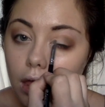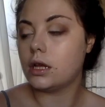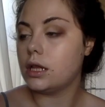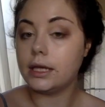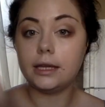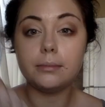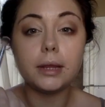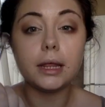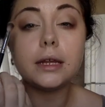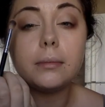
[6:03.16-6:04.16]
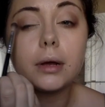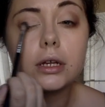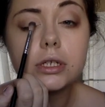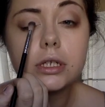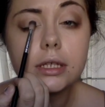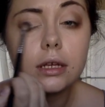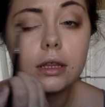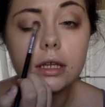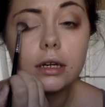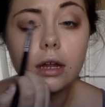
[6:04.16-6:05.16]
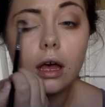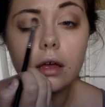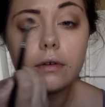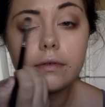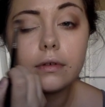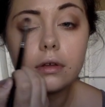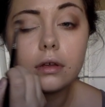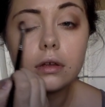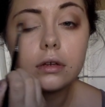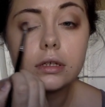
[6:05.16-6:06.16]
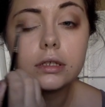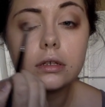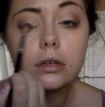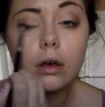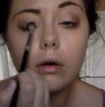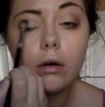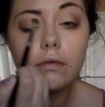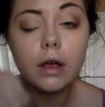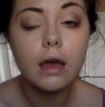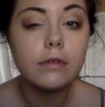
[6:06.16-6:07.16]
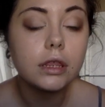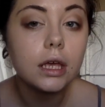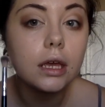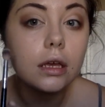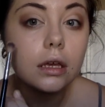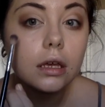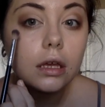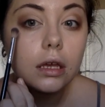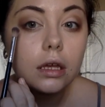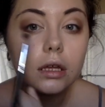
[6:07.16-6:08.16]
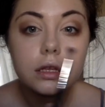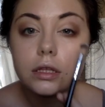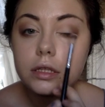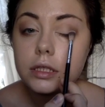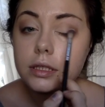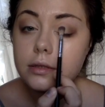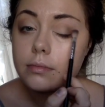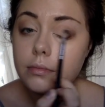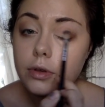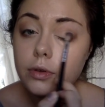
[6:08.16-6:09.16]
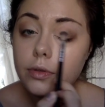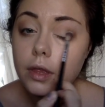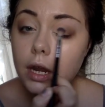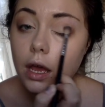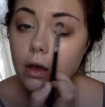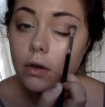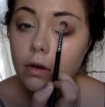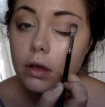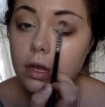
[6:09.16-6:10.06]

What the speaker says: Clean blending brush because I cleaned it off. Just going to go over everything, smooth it out.